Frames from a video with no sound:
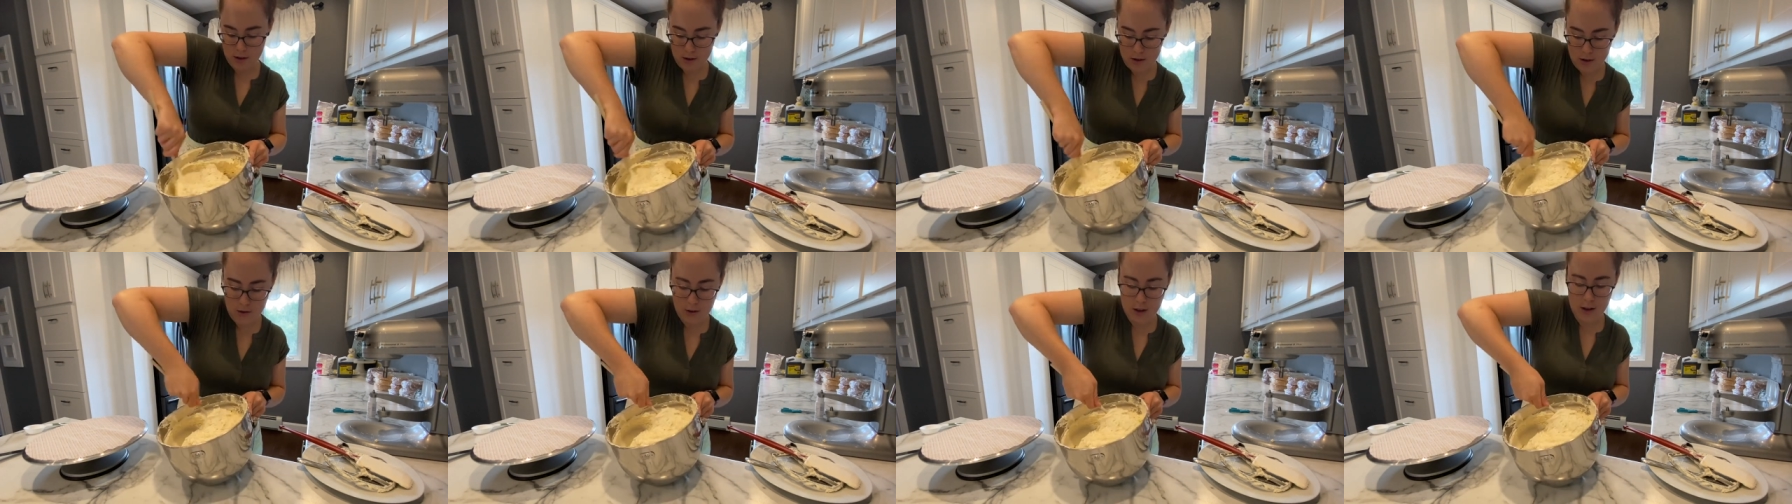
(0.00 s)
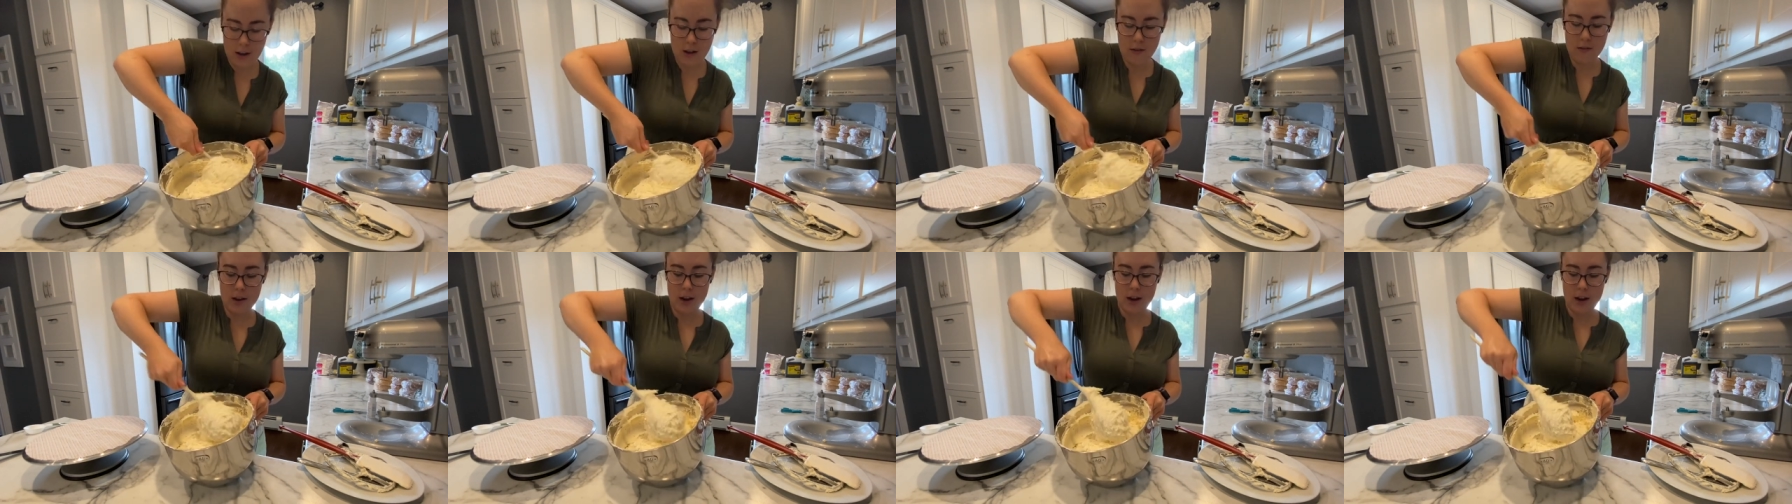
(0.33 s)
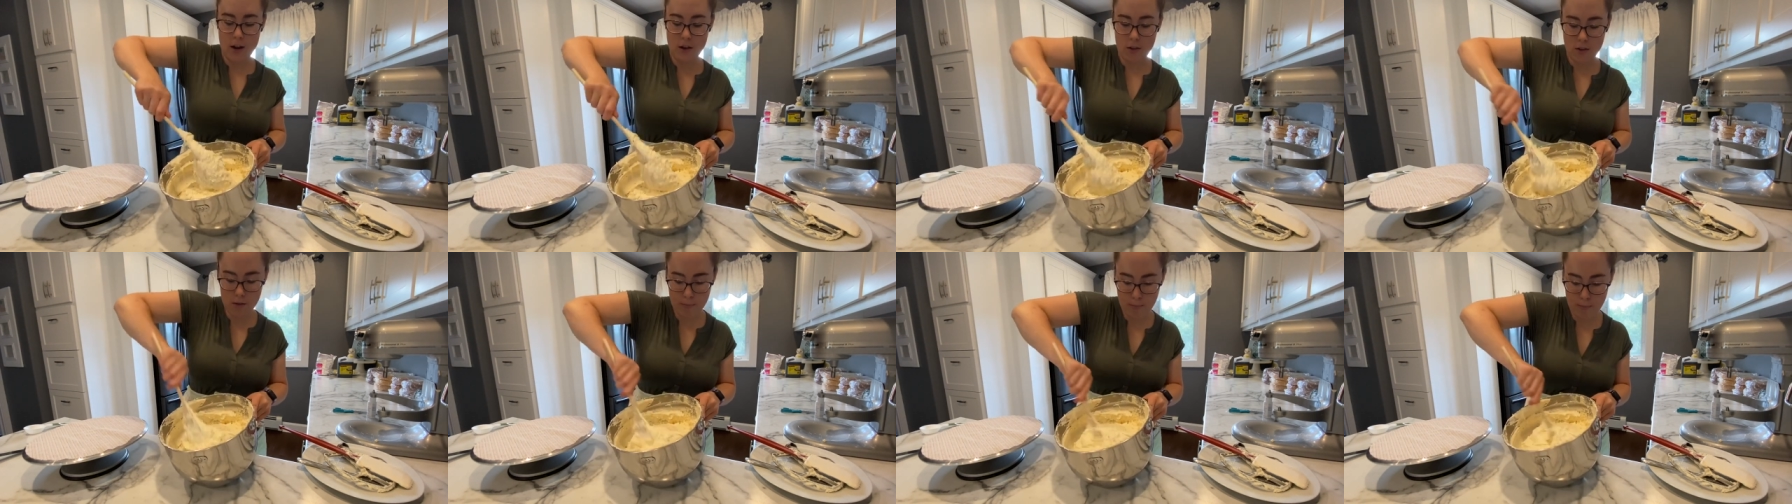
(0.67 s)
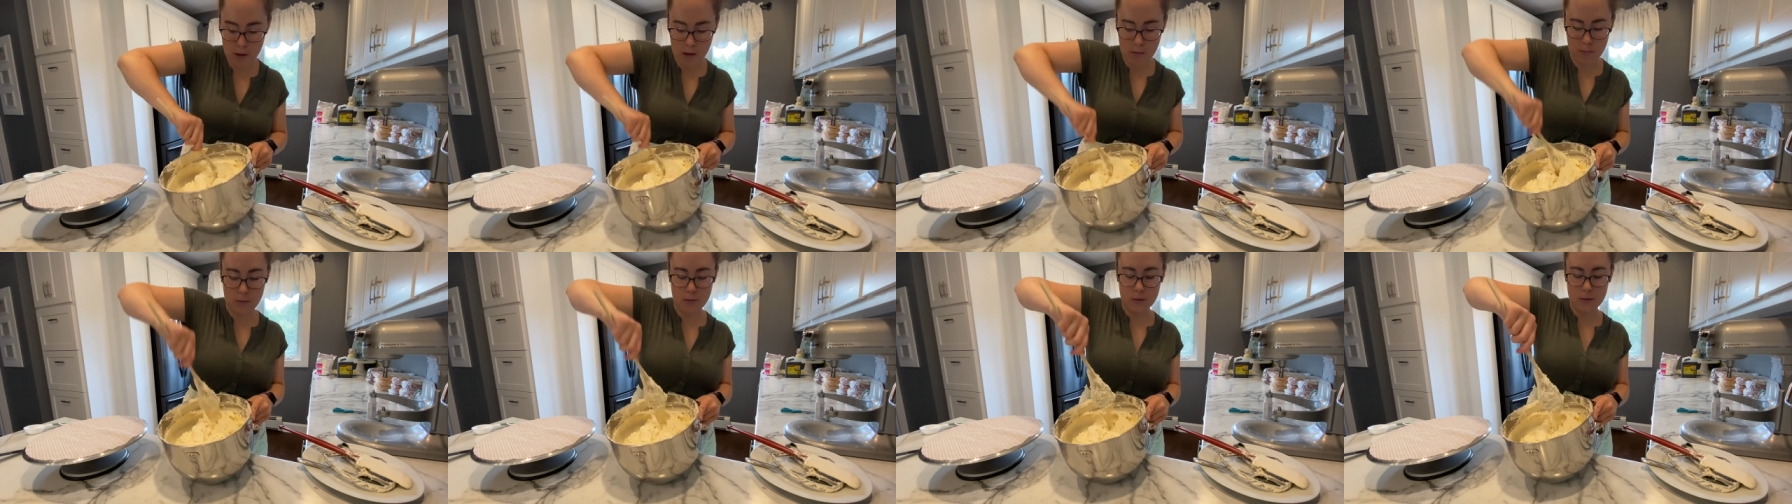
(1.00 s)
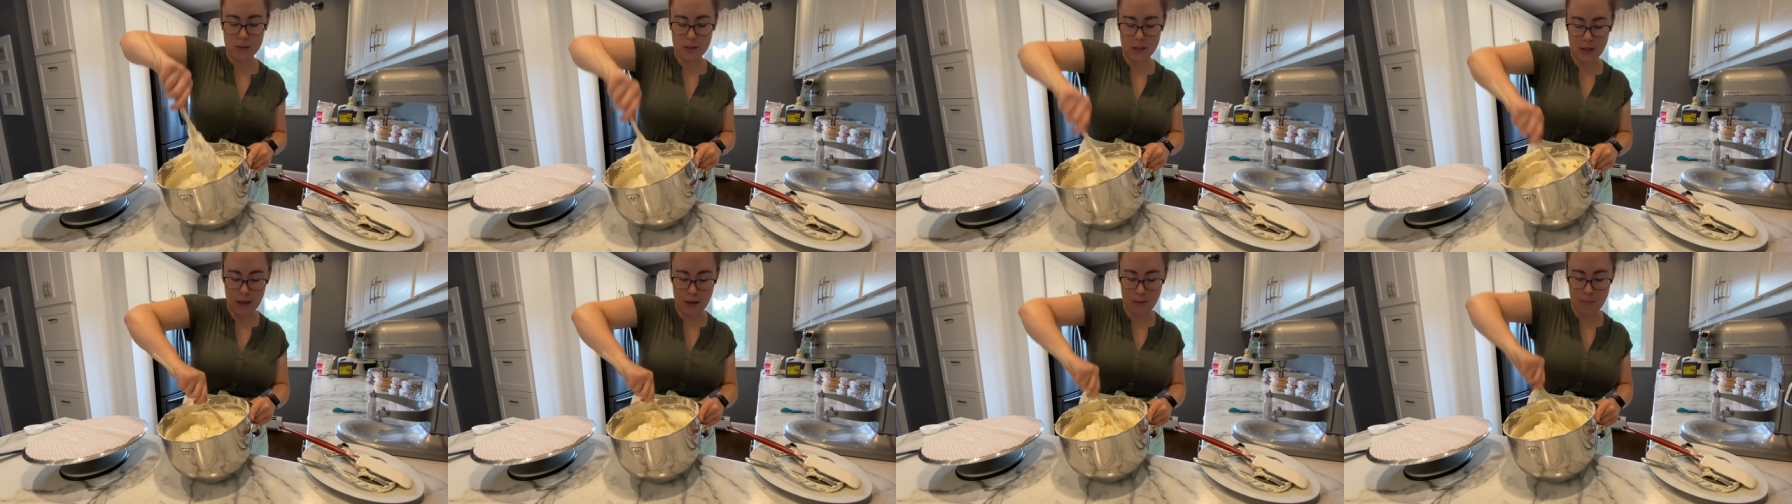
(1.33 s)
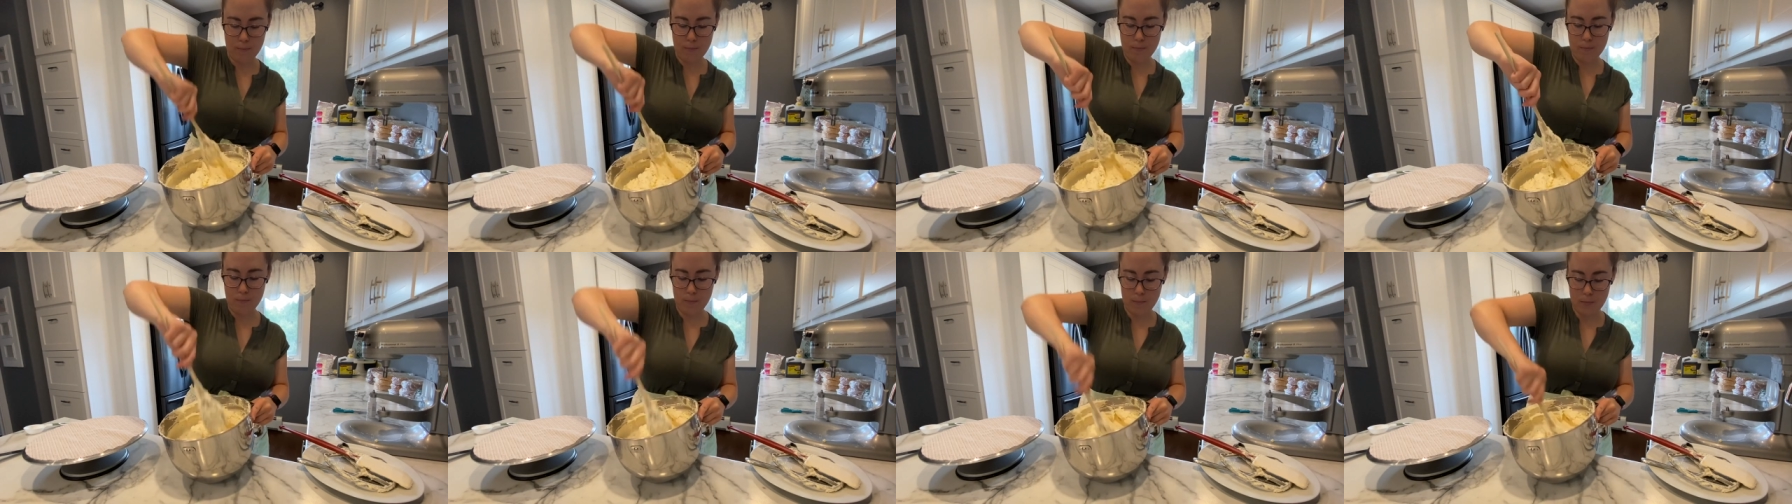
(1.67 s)
You can even hear the bubbles like
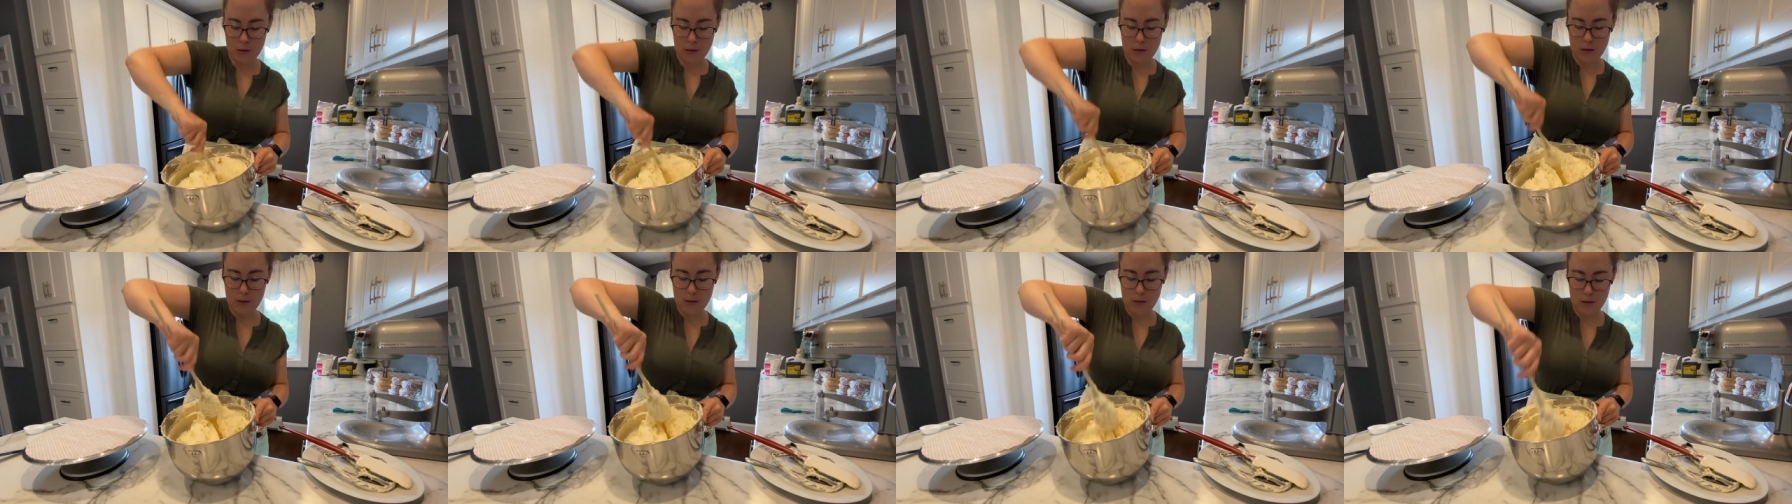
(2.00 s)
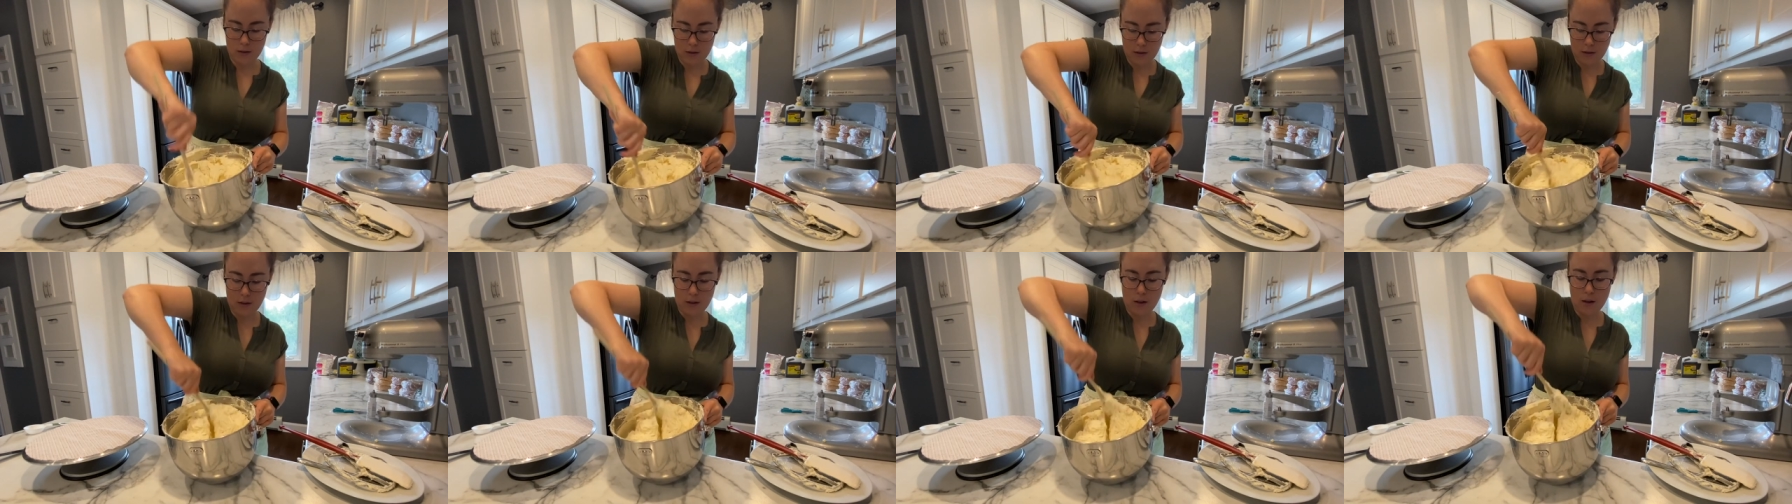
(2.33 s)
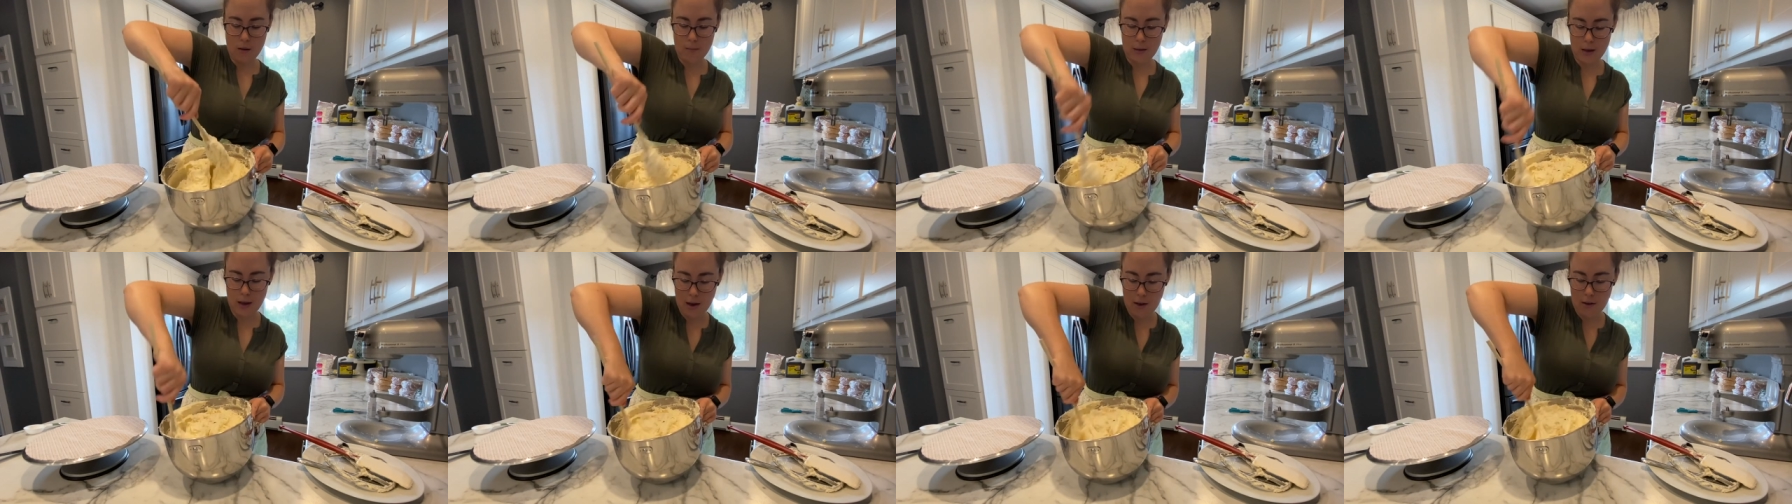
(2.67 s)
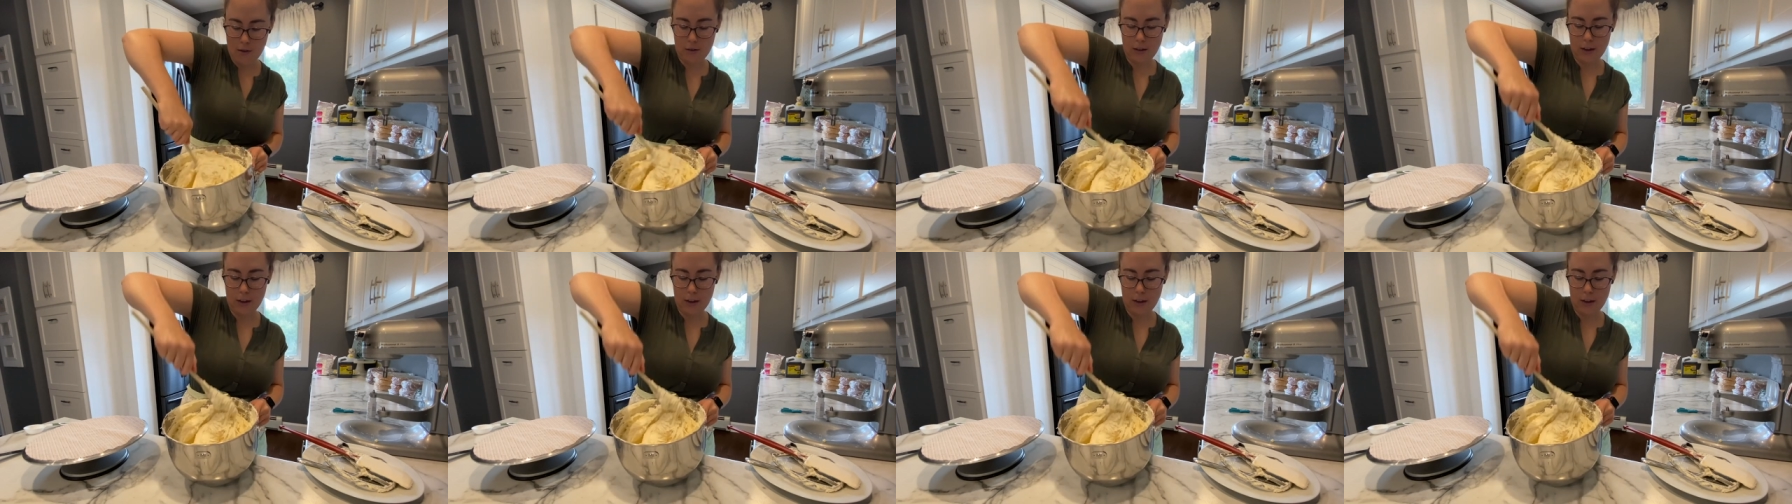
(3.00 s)
coming out,